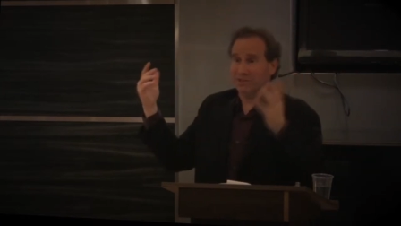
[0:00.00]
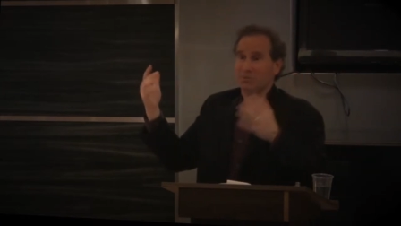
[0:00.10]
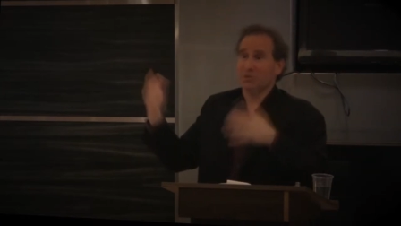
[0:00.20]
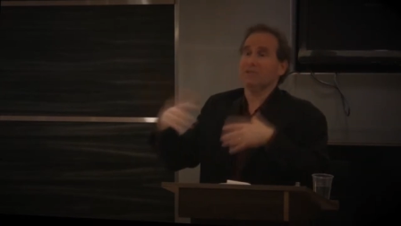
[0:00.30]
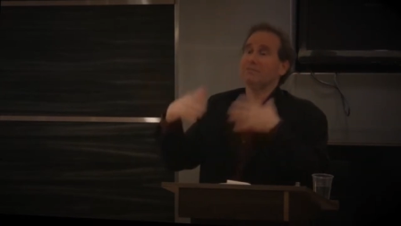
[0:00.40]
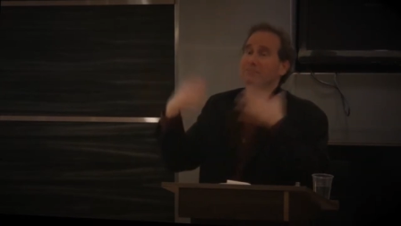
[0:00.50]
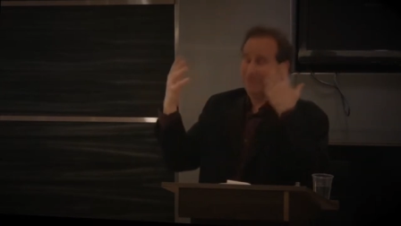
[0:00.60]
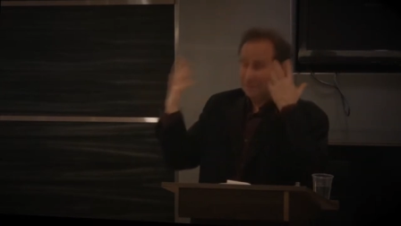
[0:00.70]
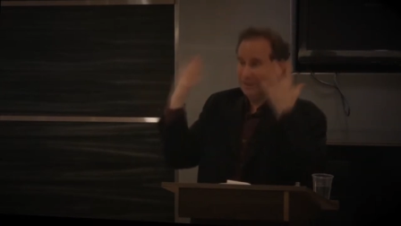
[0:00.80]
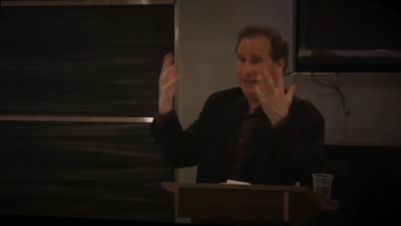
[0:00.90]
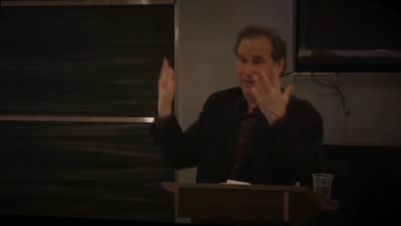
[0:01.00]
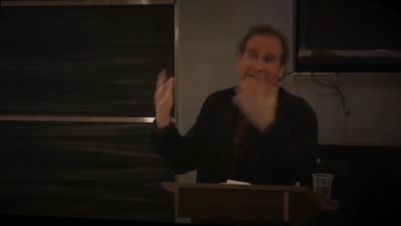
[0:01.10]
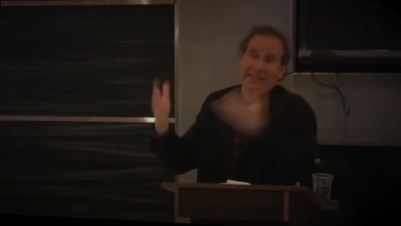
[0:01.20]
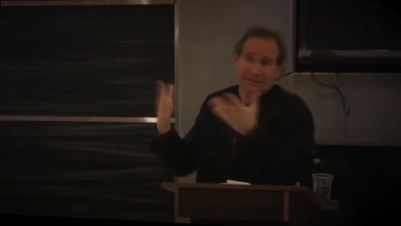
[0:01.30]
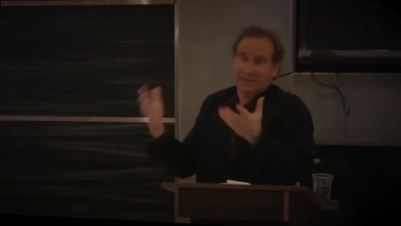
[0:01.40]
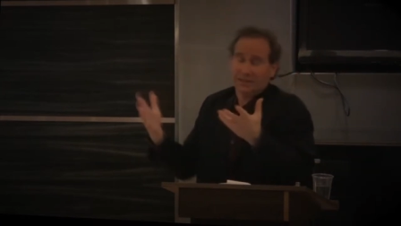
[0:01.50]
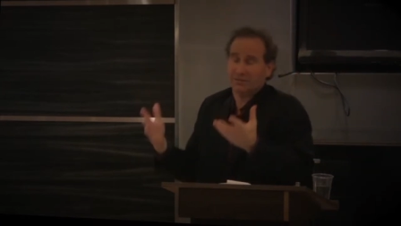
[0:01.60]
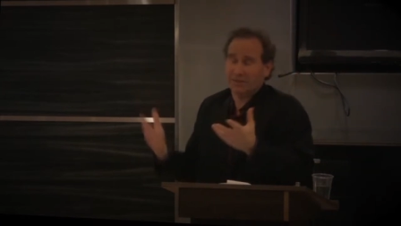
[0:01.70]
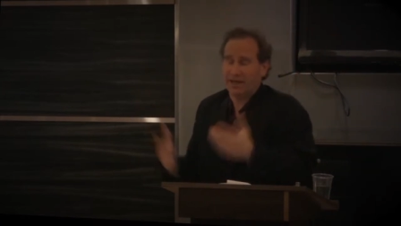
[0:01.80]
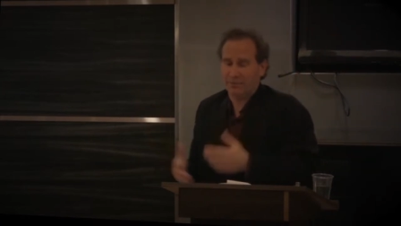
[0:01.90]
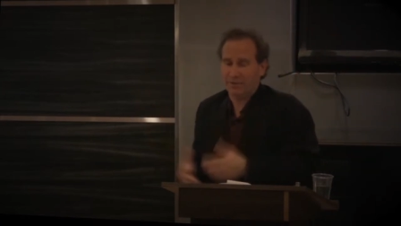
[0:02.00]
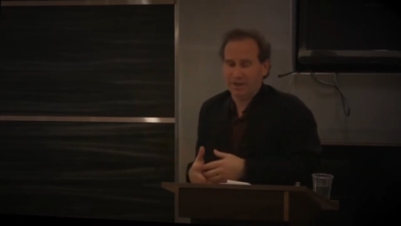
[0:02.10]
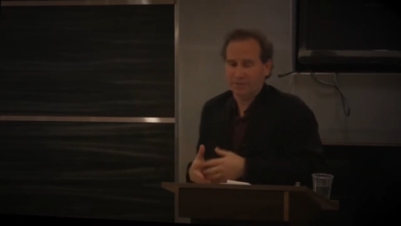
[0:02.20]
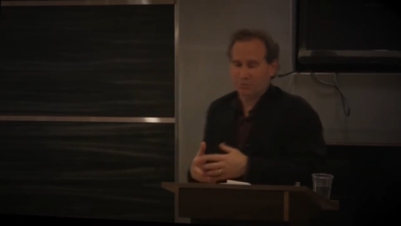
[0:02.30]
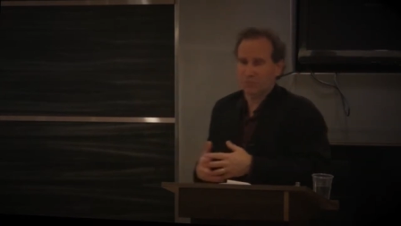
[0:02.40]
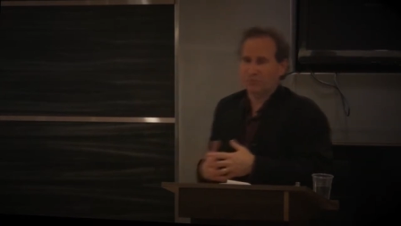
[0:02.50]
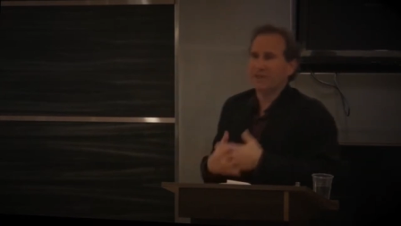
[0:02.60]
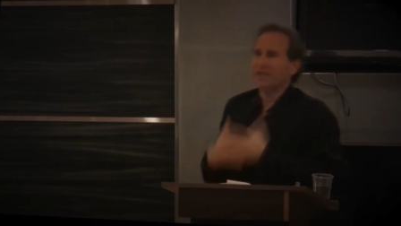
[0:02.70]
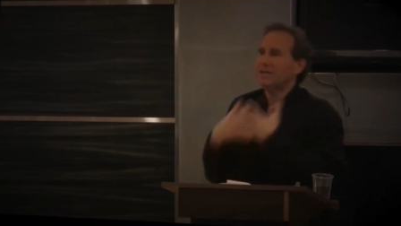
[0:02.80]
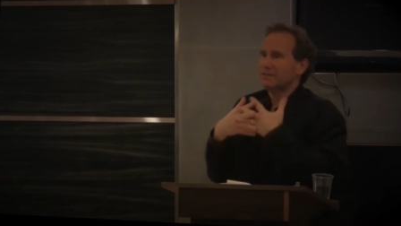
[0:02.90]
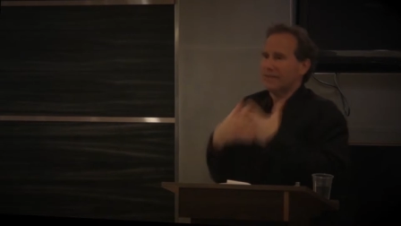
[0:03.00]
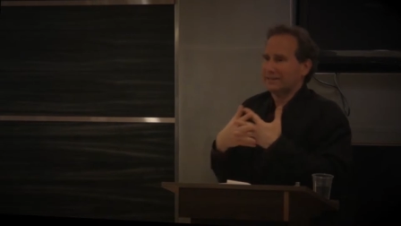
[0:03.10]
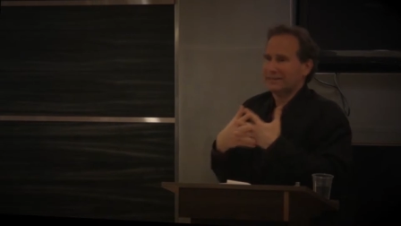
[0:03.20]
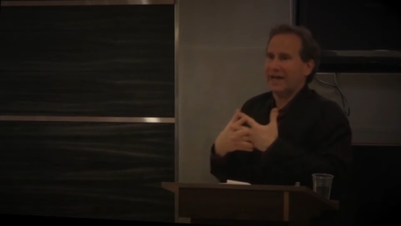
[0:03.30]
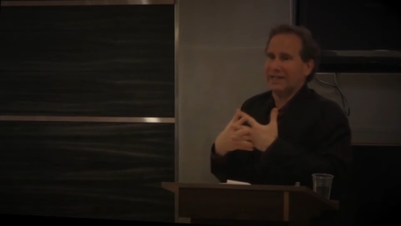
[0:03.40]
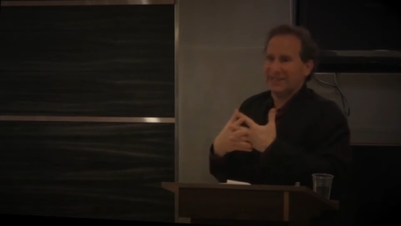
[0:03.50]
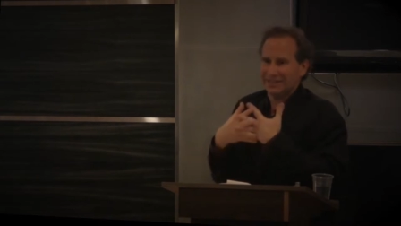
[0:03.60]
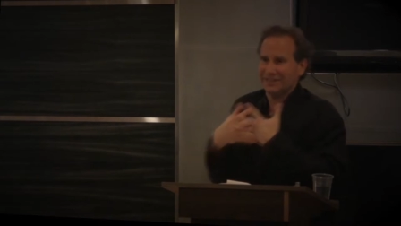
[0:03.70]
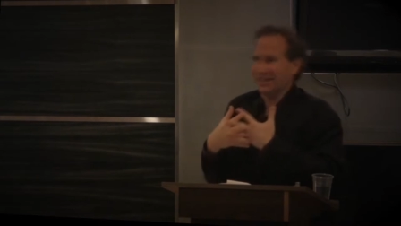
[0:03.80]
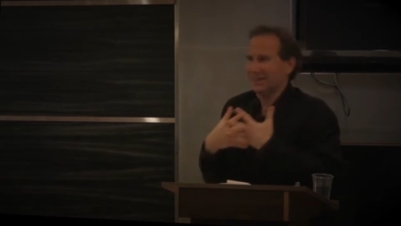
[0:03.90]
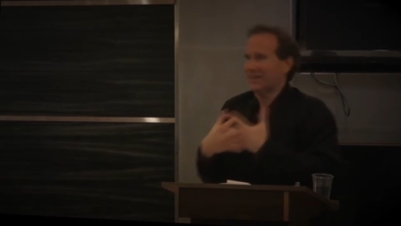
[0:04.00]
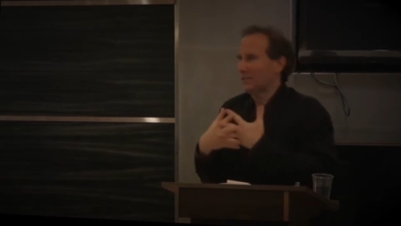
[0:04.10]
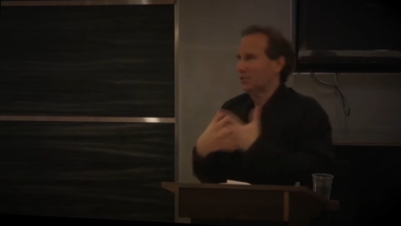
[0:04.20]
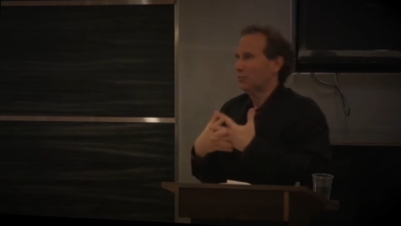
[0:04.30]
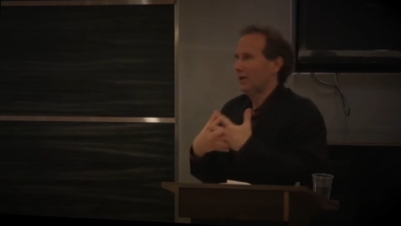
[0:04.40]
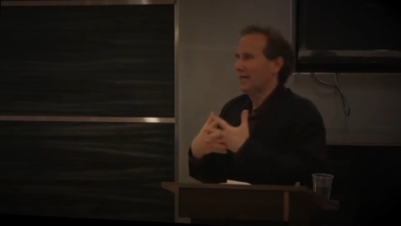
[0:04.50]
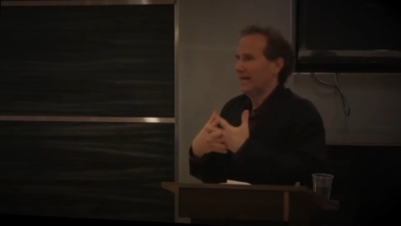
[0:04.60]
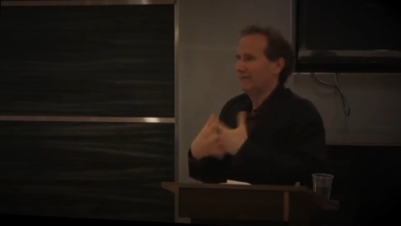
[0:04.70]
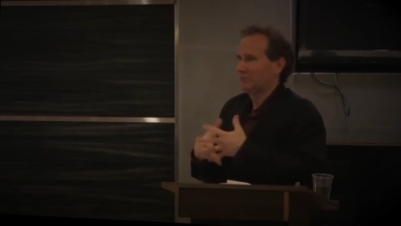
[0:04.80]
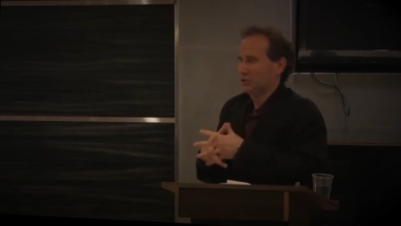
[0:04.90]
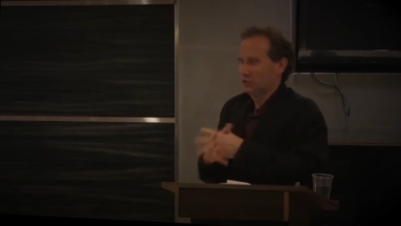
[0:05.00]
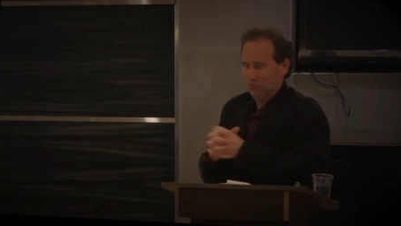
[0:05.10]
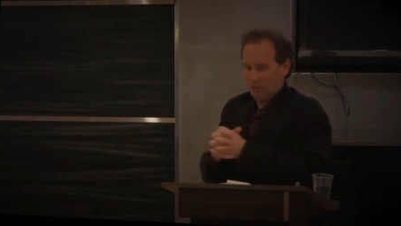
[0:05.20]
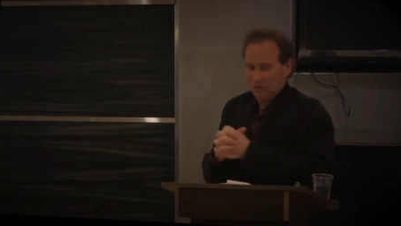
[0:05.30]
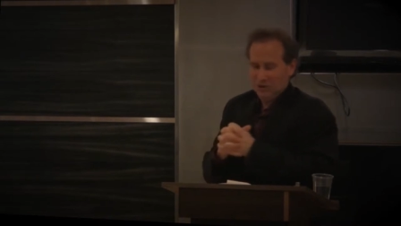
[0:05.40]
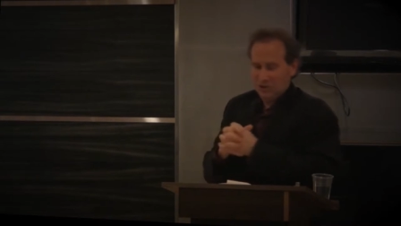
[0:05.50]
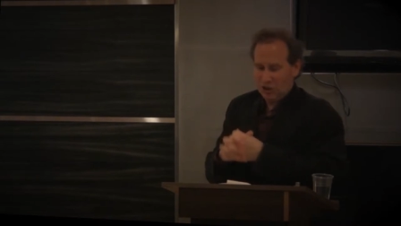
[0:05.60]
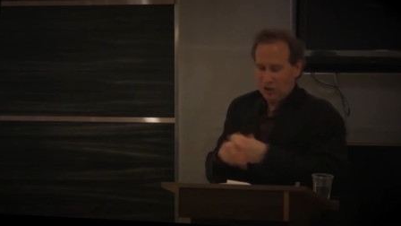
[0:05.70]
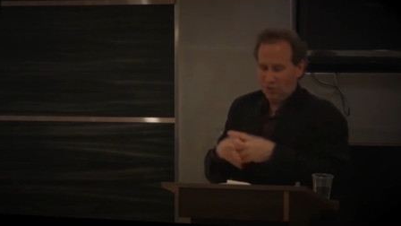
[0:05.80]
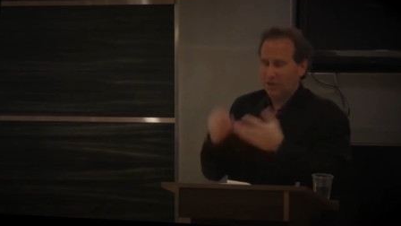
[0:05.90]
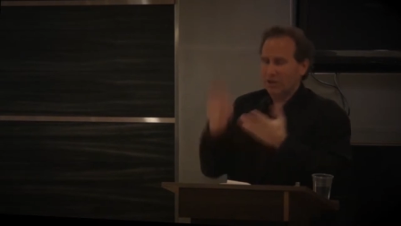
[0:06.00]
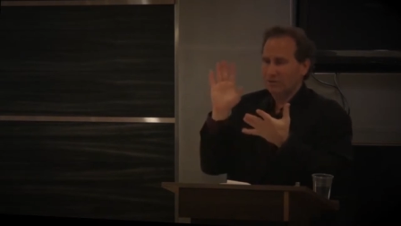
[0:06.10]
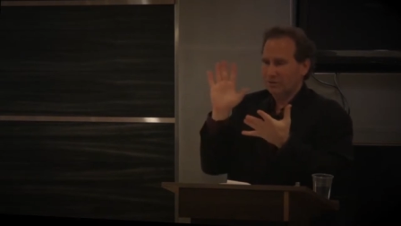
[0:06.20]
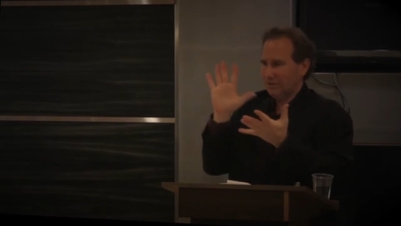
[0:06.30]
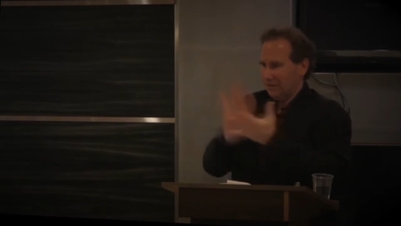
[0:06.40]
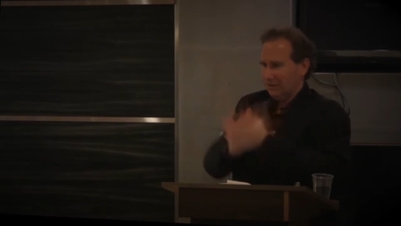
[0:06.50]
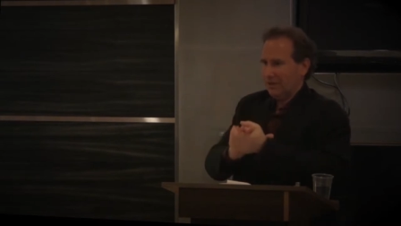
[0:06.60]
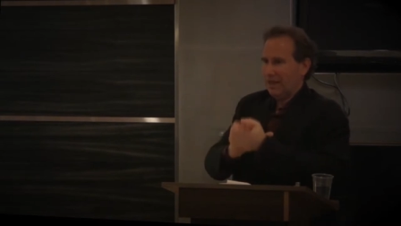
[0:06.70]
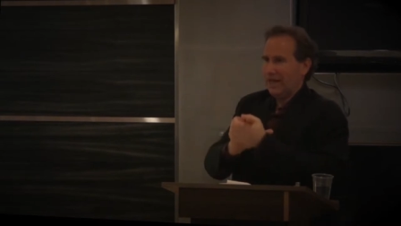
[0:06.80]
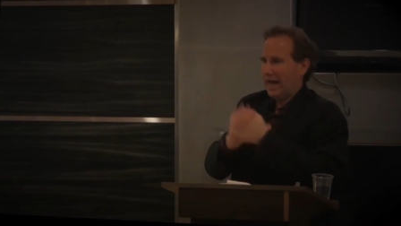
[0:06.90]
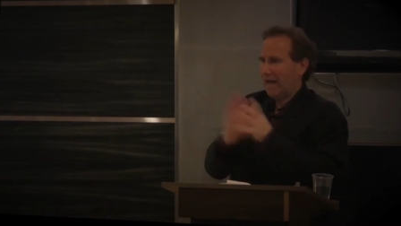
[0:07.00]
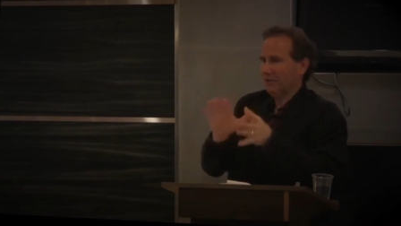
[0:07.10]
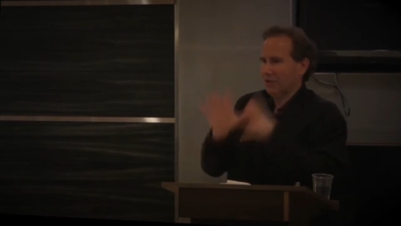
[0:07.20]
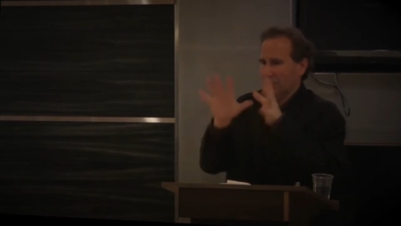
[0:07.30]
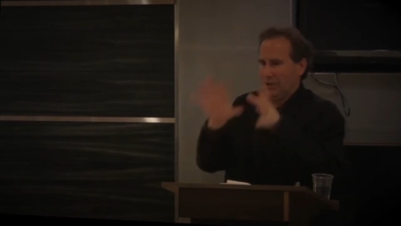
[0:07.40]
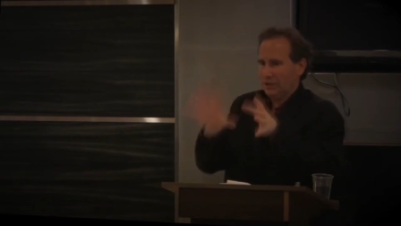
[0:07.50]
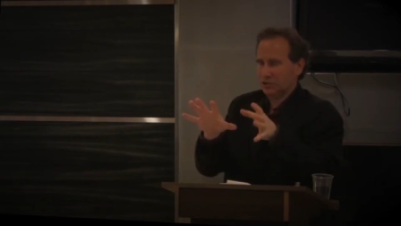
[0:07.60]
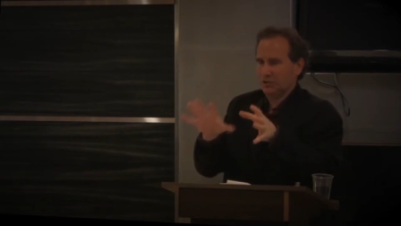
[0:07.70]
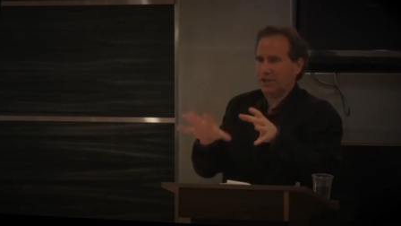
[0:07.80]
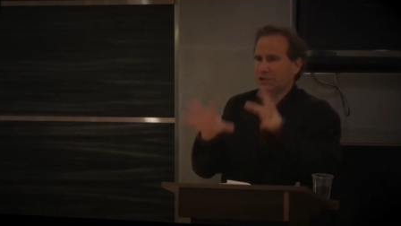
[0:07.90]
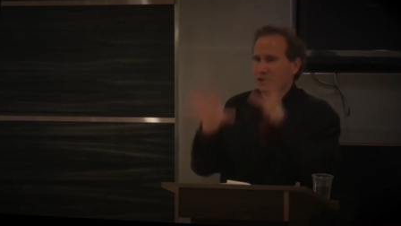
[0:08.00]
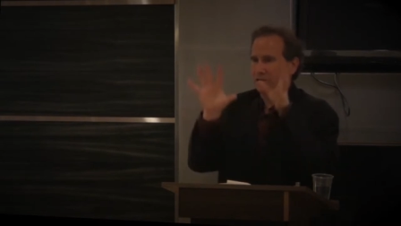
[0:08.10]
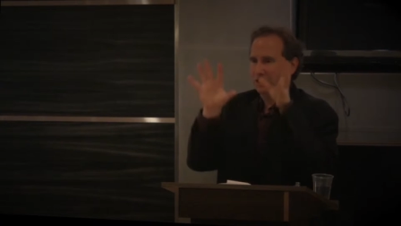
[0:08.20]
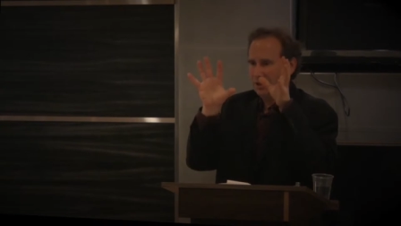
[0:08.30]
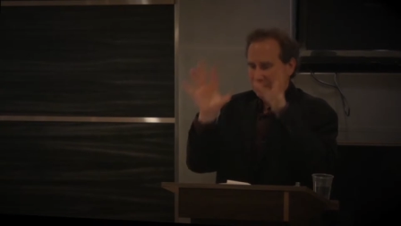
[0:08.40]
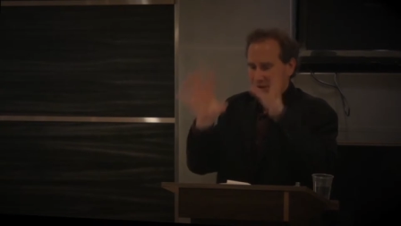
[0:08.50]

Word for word: this book? And that's literally how we had to prove it. That's not a, a thing you want to have to do. So having a registration